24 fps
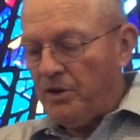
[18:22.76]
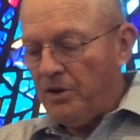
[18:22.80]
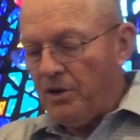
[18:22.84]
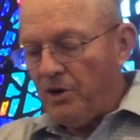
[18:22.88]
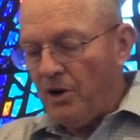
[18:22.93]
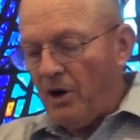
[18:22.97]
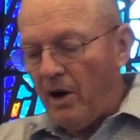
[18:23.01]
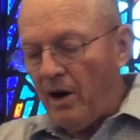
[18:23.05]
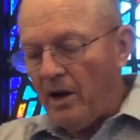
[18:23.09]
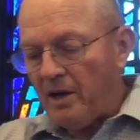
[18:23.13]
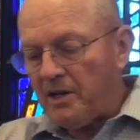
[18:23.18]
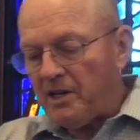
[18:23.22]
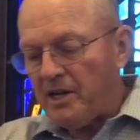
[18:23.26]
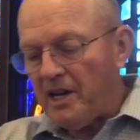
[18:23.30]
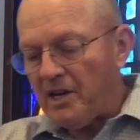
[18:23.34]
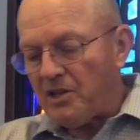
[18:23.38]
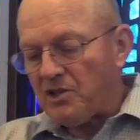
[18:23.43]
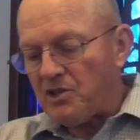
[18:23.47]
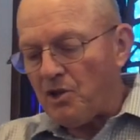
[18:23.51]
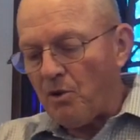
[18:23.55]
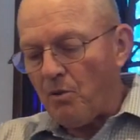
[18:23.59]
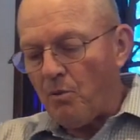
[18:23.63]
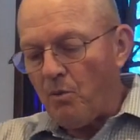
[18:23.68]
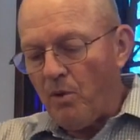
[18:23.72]
God
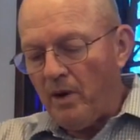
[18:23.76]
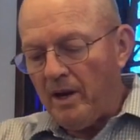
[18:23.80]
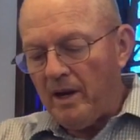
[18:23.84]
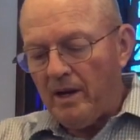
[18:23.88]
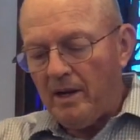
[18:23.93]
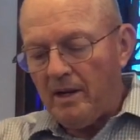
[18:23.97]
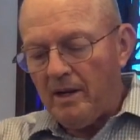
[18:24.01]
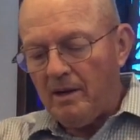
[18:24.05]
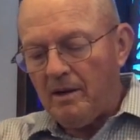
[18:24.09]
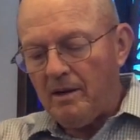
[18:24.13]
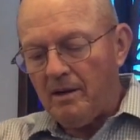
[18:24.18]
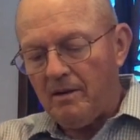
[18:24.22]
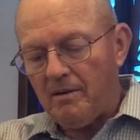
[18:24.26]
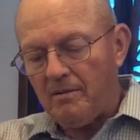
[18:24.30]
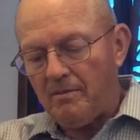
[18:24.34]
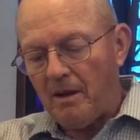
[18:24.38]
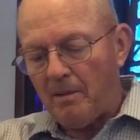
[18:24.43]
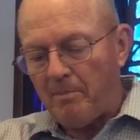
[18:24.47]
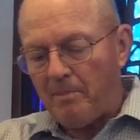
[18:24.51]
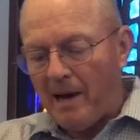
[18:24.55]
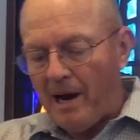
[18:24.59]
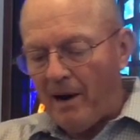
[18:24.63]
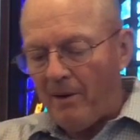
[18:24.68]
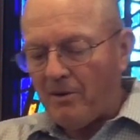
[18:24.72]
takes the wind,
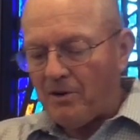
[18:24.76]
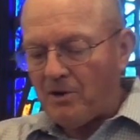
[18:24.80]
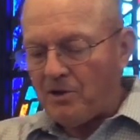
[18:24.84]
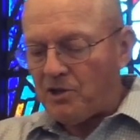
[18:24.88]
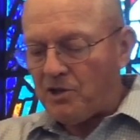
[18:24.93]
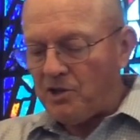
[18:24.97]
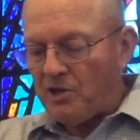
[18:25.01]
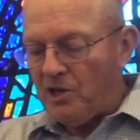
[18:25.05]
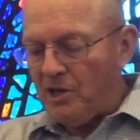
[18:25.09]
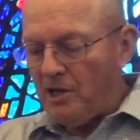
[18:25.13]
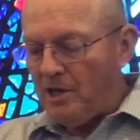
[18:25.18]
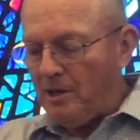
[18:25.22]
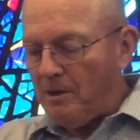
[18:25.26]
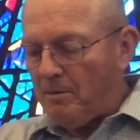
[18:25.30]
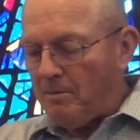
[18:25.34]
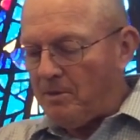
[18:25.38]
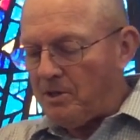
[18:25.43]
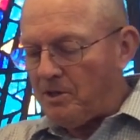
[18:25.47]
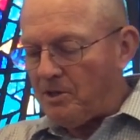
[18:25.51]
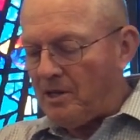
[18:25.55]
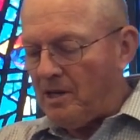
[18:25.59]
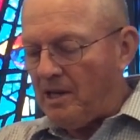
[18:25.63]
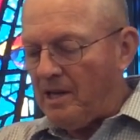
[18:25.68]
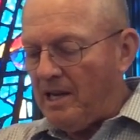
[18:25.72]
the power
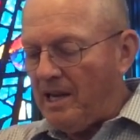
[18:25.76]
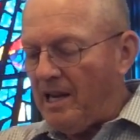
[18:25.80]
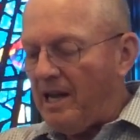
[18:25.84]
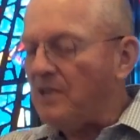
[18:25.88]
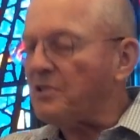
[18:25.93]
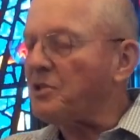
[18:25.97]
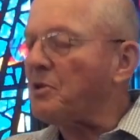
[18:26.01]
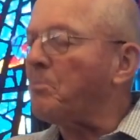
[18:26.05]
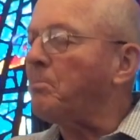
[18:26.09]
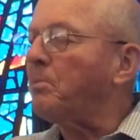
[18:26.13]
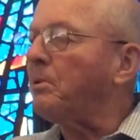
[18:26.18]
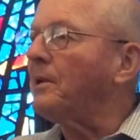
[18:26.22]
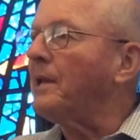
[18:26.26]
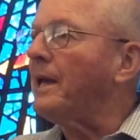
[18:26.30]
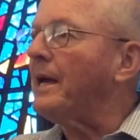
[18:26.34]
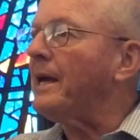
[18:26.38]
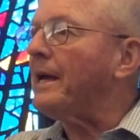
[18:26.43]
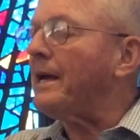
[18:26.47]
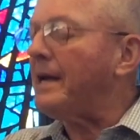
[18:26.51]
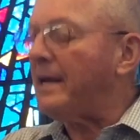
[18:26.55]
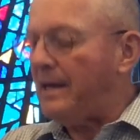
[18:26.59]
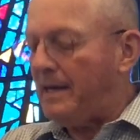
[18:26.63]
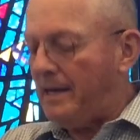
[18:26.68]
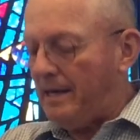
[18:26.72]
schemes. He has a
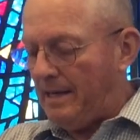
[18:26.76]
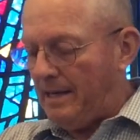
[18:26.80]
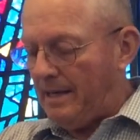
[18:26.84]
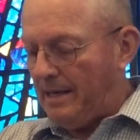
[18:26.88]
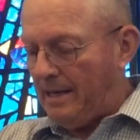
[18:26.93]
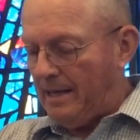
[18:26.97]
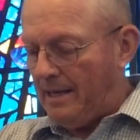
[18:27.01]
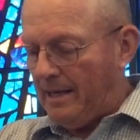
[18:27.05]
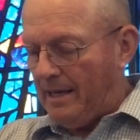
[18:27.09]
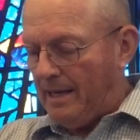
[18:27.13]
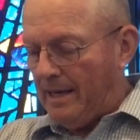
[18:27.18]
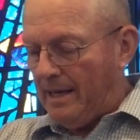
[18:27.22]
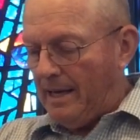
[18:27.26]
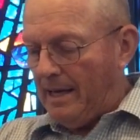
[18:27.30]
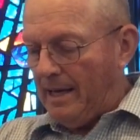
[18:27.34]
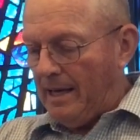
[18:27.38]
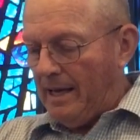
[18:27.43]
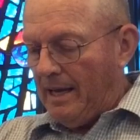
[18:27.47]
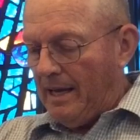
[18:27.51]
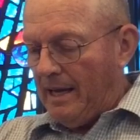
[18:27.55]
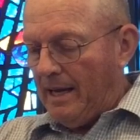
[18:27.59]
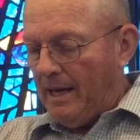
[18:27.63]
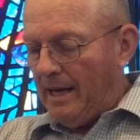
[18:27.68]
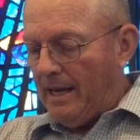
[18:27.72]
plan,
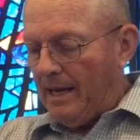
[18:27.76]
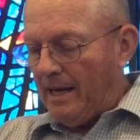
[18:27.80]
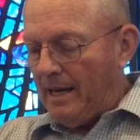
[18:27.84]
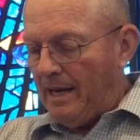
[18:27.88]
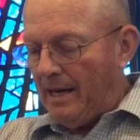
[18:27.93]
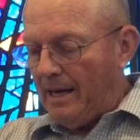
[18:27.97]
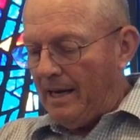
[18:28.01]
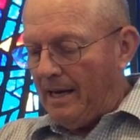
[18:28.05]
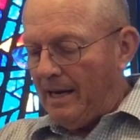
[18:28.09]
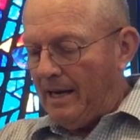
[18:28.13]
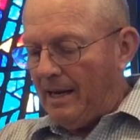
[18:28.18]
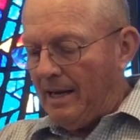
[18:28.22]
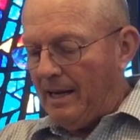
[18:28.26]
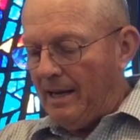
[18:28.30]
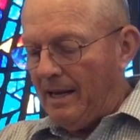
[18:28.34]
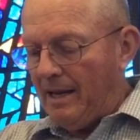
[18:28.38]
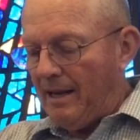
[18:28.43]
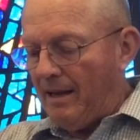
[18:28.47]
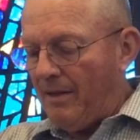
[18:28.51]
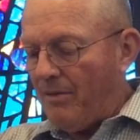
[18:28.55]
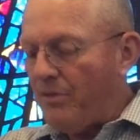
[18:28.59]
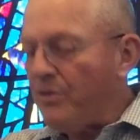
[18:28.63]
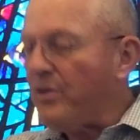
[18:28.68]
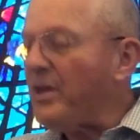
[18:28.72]
and
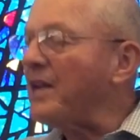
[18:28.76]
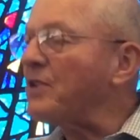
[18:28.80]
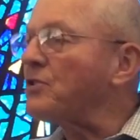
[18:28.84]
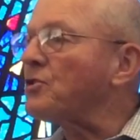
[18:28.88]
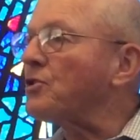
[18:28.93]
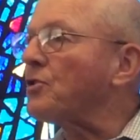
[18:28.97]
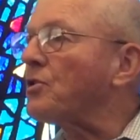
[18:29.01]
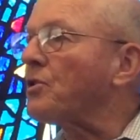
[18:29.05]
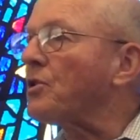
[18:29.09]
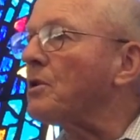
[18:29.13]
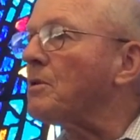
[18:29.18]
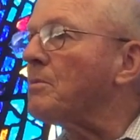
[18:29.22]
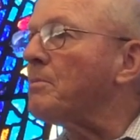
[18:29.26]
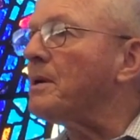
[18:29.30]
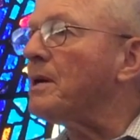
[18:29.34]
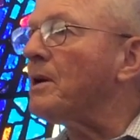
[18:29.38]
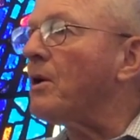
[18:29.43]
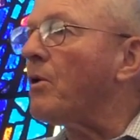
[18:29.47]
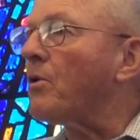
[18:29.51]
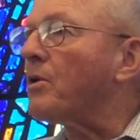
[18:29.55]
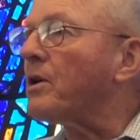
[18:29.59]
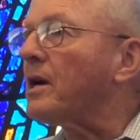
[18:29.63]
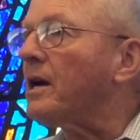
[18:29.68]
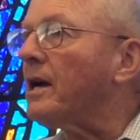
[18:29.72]
things are going to be
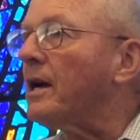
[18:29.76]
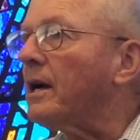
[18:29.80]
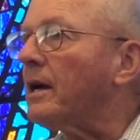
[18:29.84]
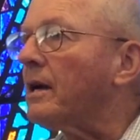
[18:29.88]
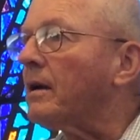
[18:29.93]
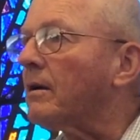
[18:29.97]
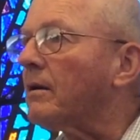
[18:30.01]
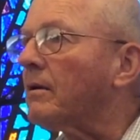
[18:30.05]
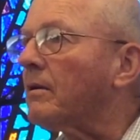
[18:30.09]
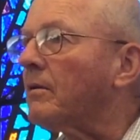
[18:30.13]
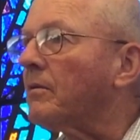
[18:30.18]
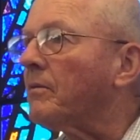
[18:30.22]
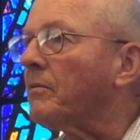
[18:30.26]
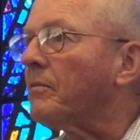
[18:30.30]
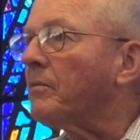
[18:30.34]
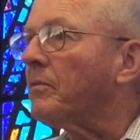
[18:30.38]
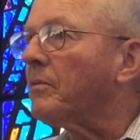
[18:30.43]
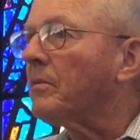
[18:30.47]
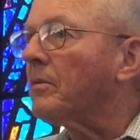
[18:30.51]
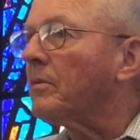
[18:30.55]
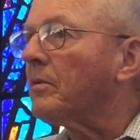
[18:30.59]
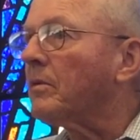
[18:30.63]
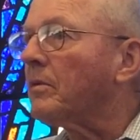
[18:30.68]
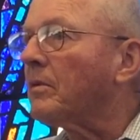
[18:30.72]
okay.
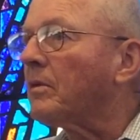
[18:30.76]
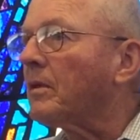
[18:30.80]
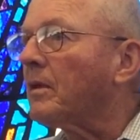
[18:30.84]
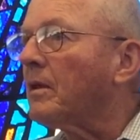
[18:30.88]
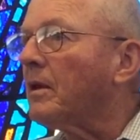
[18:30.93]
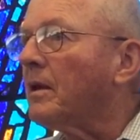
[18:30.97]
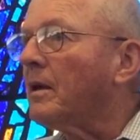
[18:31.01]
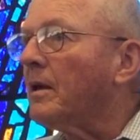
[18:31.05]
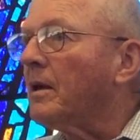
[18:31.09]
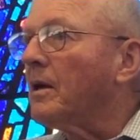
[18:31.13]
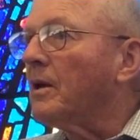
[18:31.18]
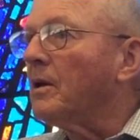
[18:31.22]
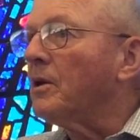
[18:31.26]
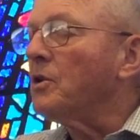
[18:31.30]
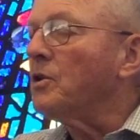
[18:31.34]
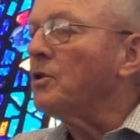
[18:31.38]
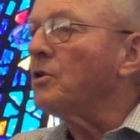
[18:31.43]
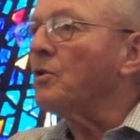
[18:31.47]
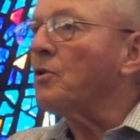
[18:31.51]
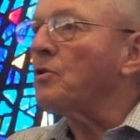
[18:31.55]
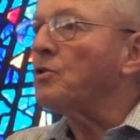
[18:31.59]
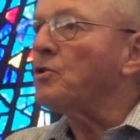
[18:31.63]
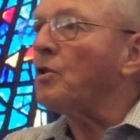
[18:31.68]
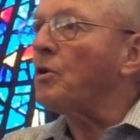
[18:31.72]

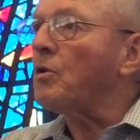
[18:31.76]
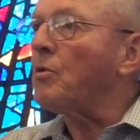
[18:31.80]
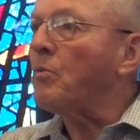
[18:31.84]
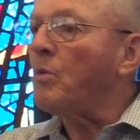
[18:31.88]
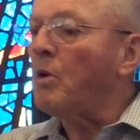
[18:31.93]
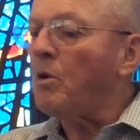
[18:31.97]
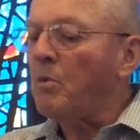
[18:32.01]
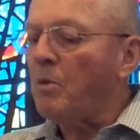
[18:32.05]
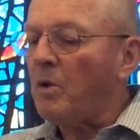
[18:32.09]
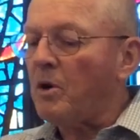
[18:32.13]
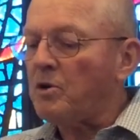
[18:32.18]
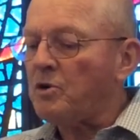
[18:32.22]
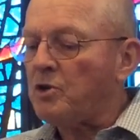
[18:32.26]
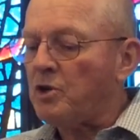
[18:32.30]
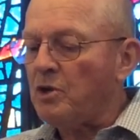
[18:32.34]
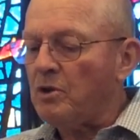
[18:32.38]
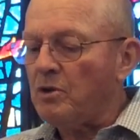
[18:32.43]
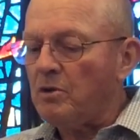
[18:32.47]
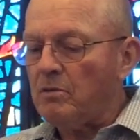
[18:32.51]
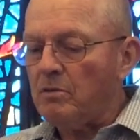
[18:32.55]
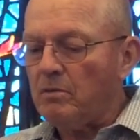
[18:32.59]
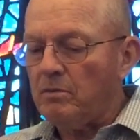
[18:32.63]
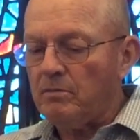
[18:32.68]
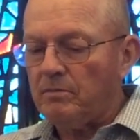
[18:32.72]
You know, during World War
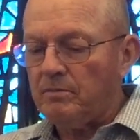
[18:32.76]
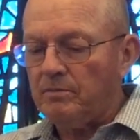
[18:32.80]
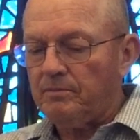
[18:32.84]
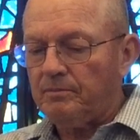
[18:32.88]
II,